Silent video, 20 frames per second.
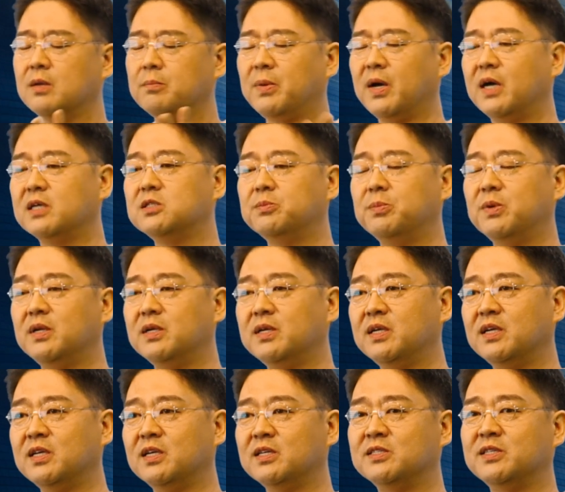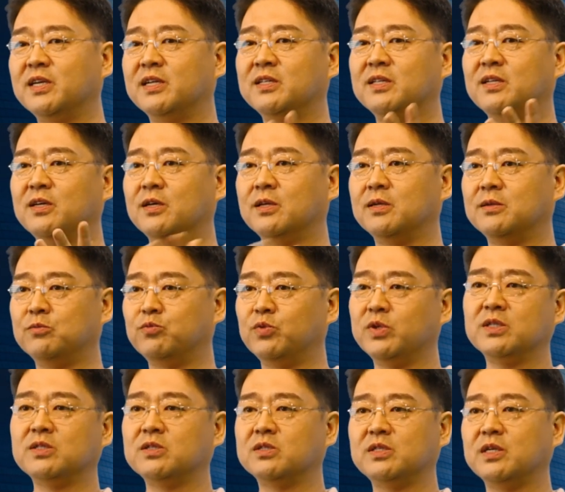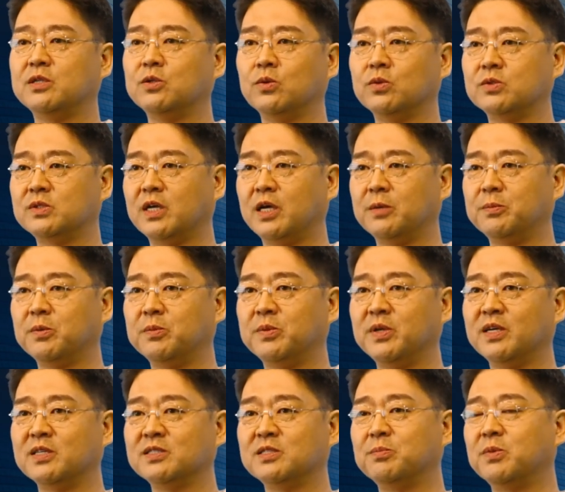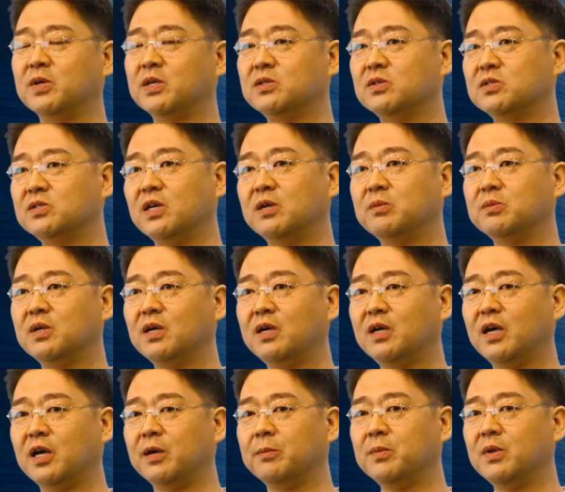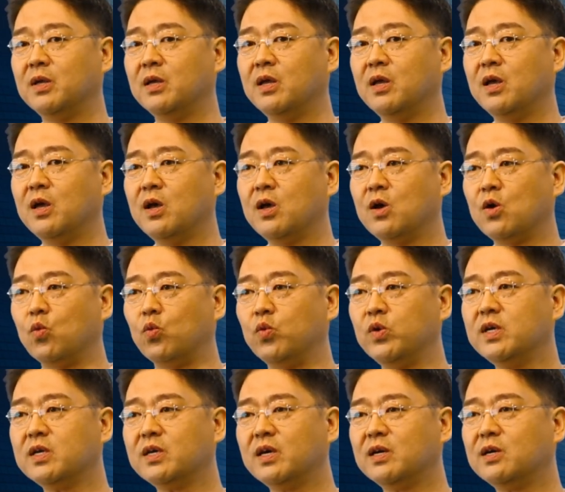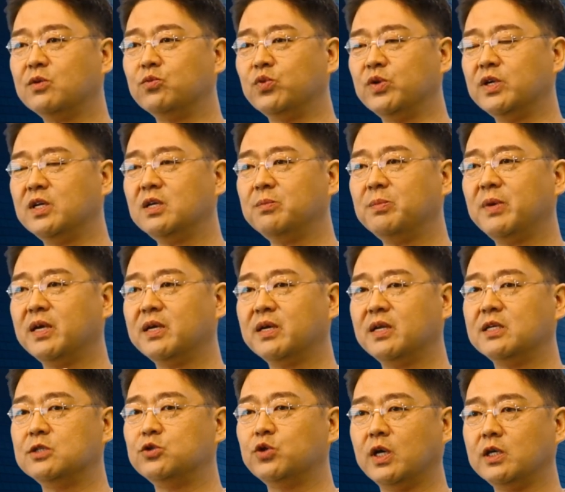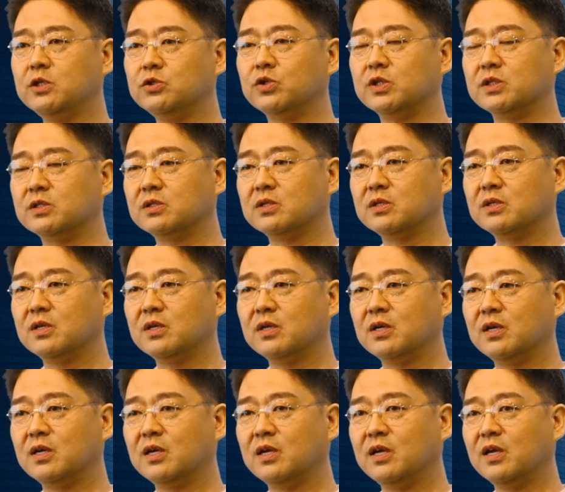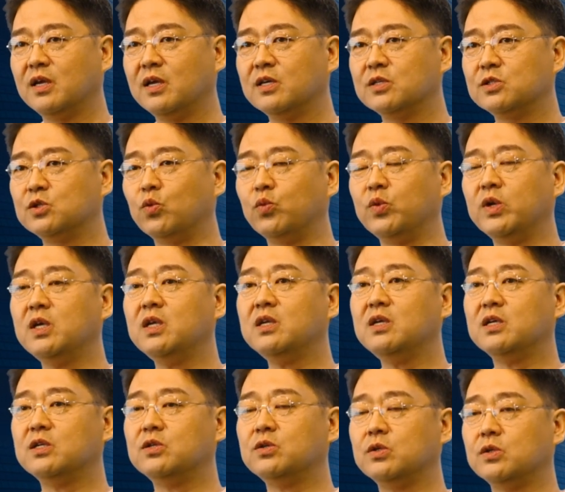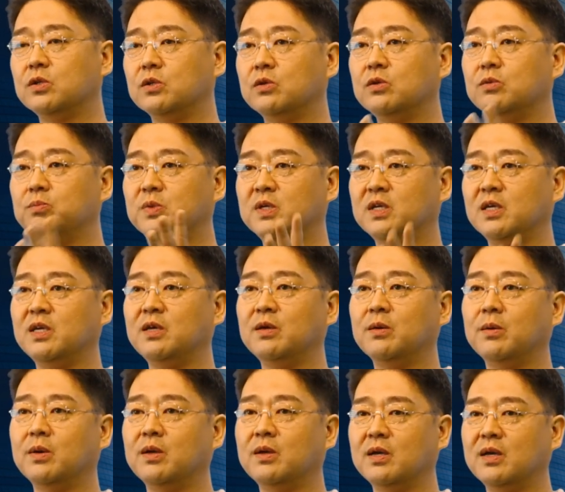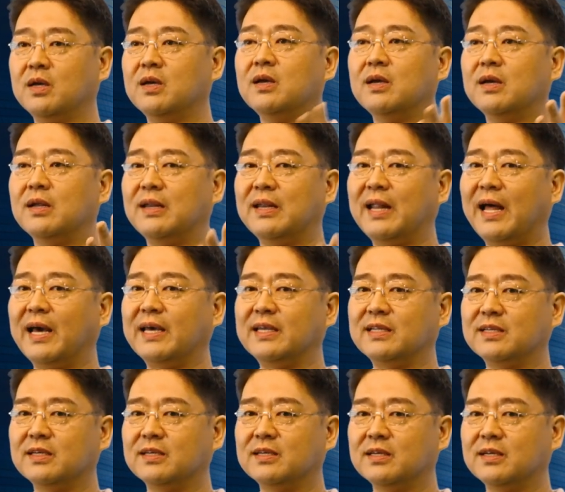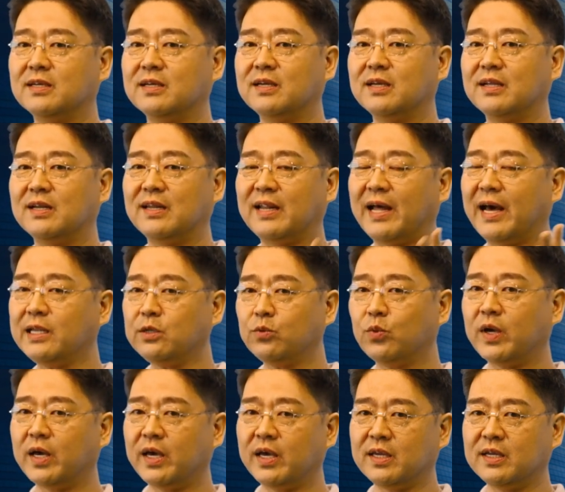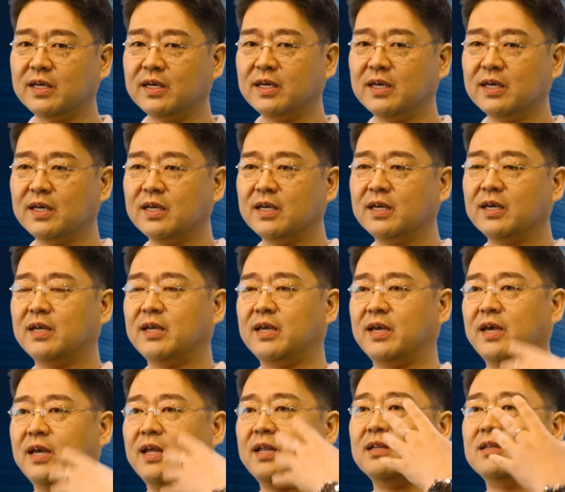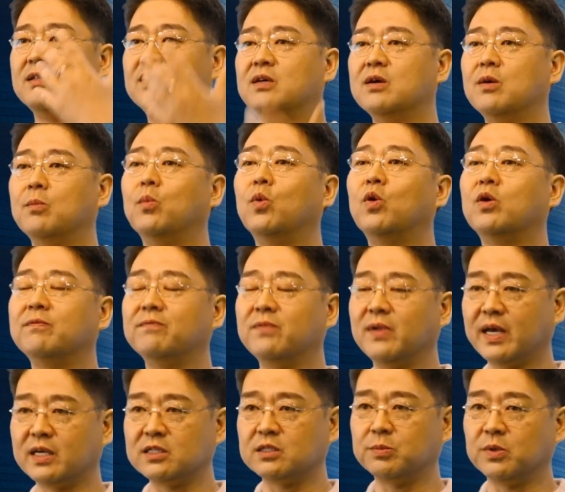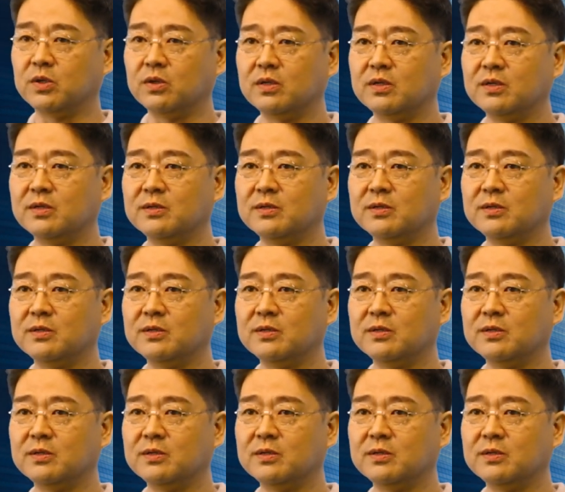possibilities and risks and those type of things, but at the same time, we cannot really make any changes. So we need to be lightweight, and more flexible.